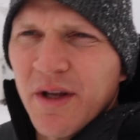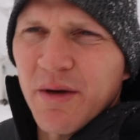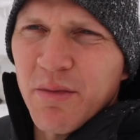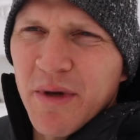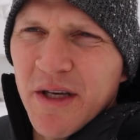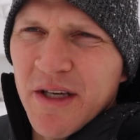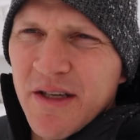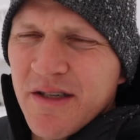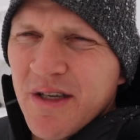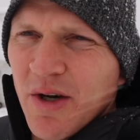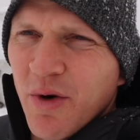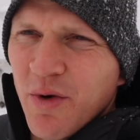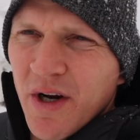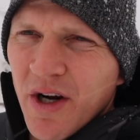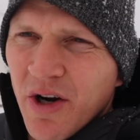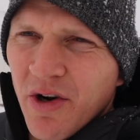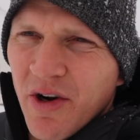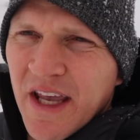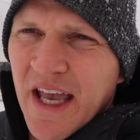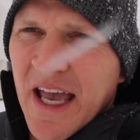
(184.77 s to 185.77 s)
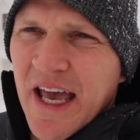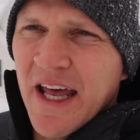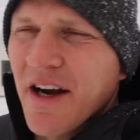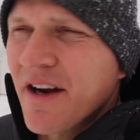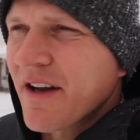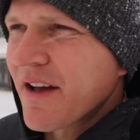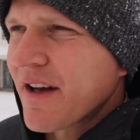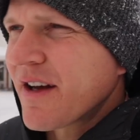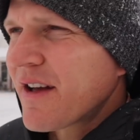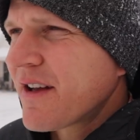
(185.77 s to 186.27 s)
in Minnesota or
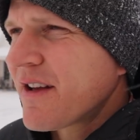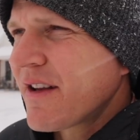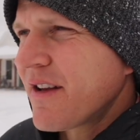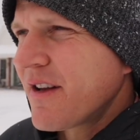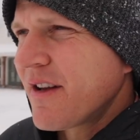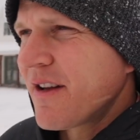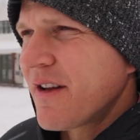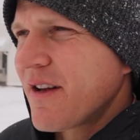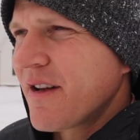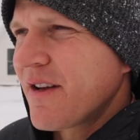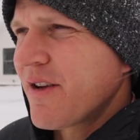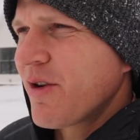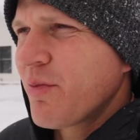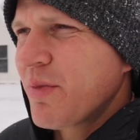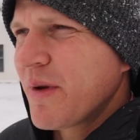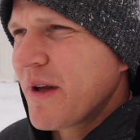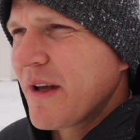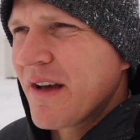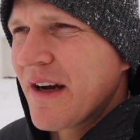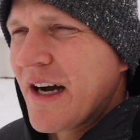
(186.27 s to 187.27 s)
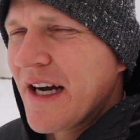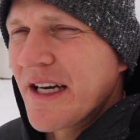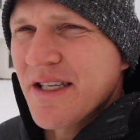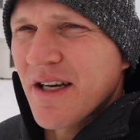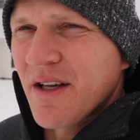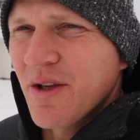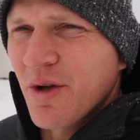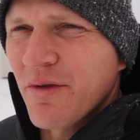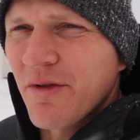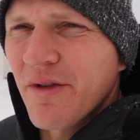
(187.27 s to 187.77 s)
Canada, then there'd be guys
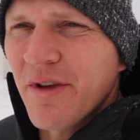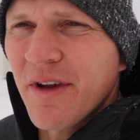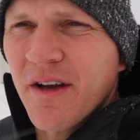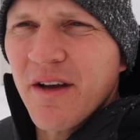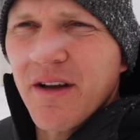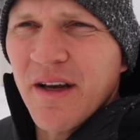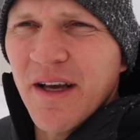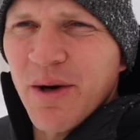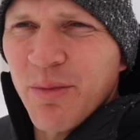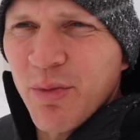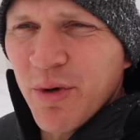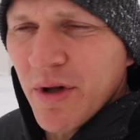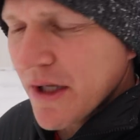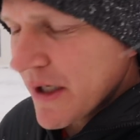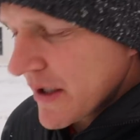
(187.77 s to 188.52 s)
all over that could help with